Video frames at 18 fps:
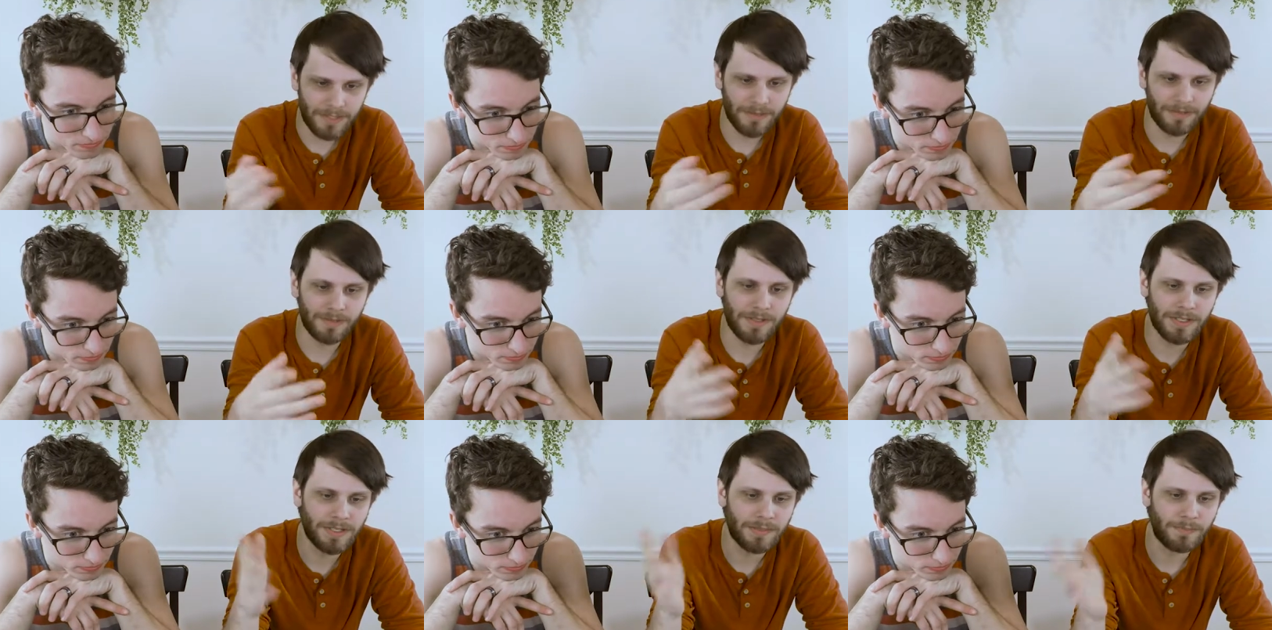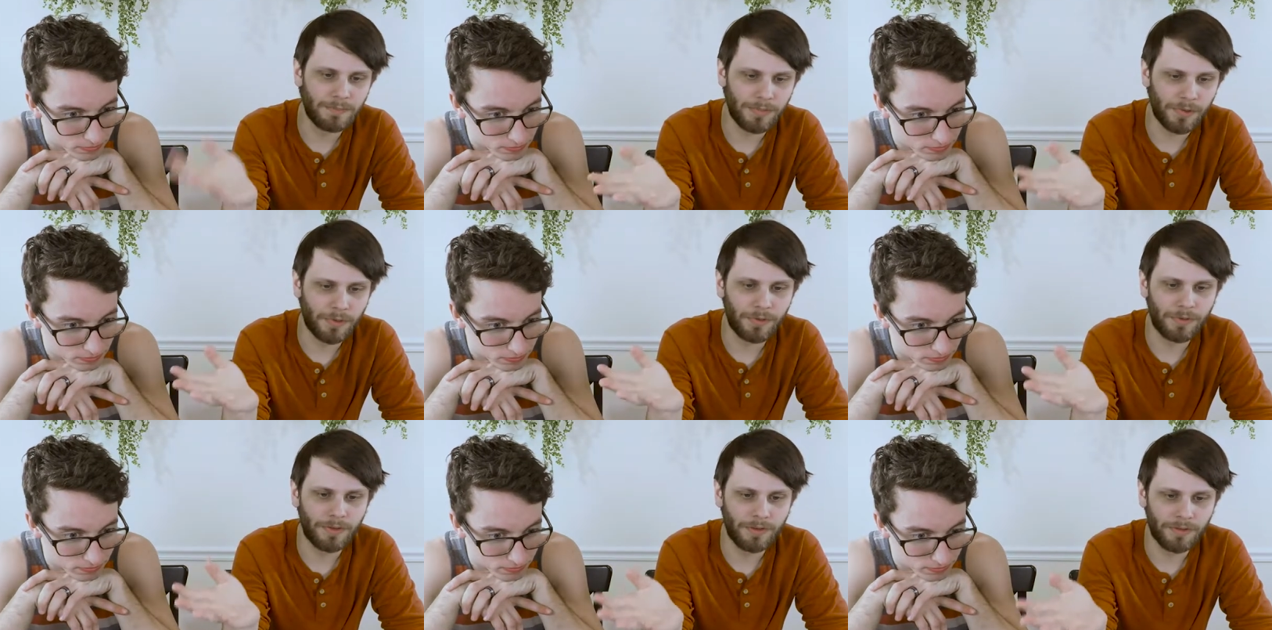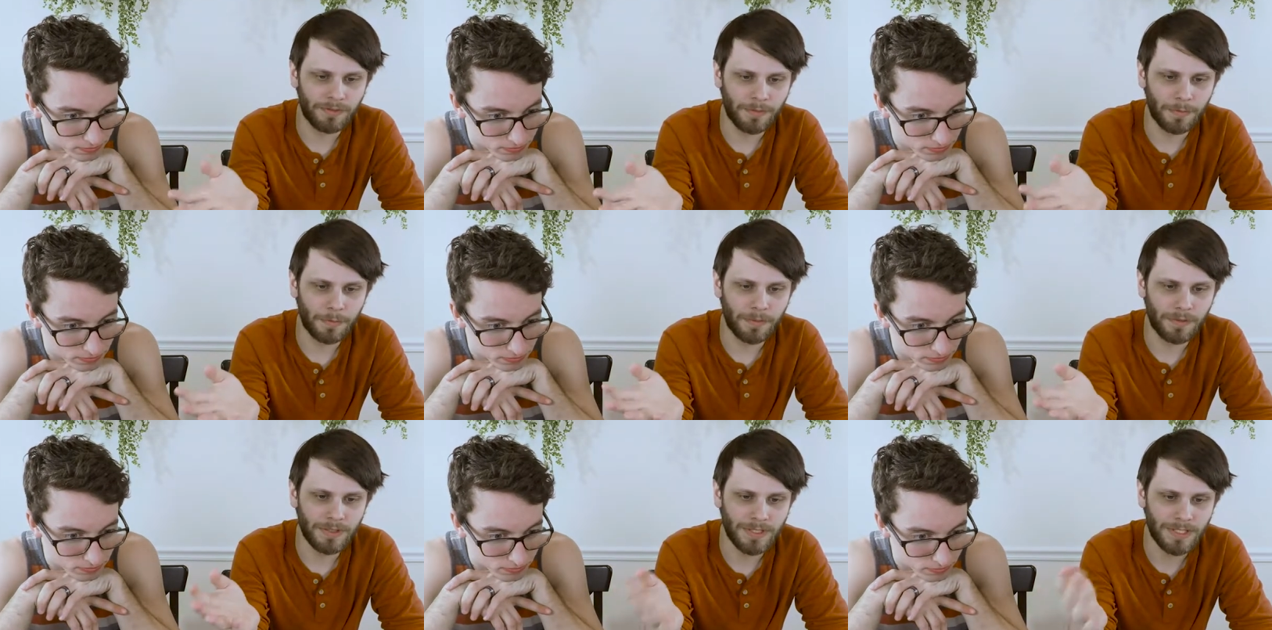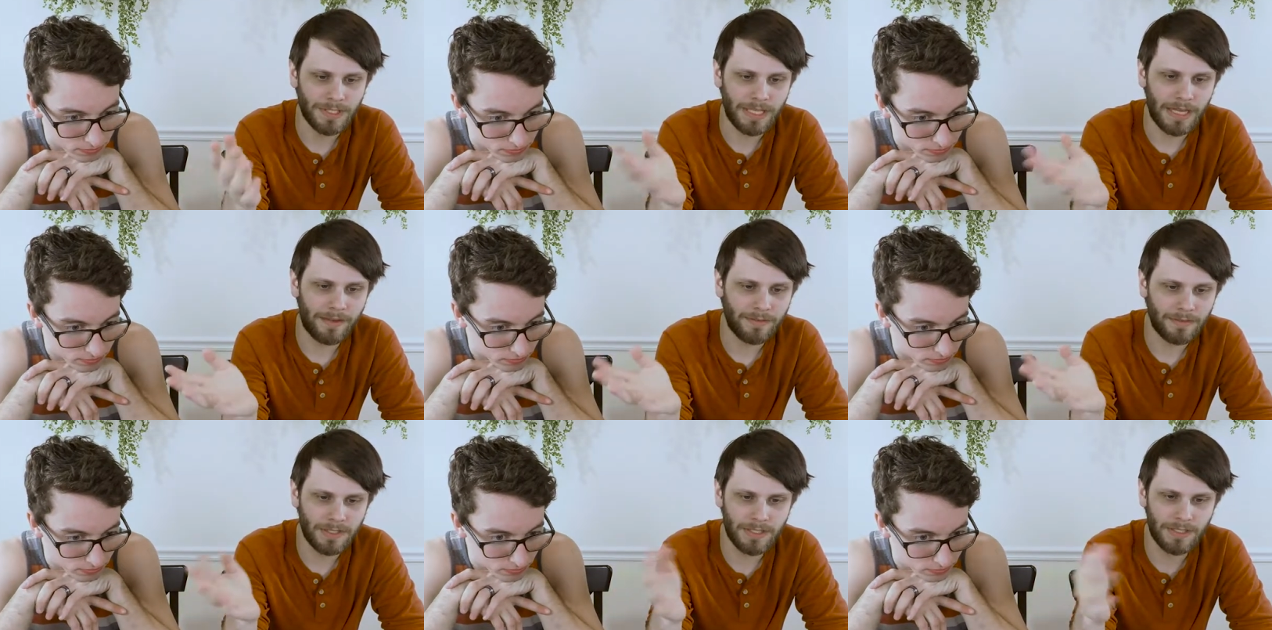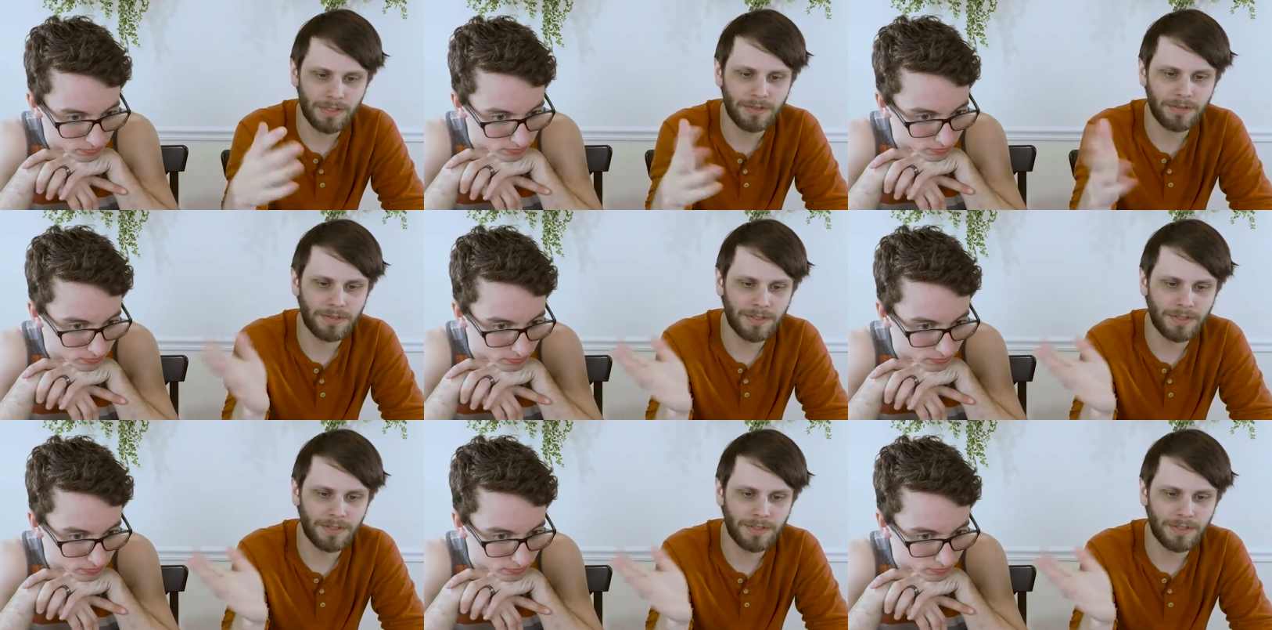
Speaker 1: Vision, Bolt, of course, Scavenging Ooze,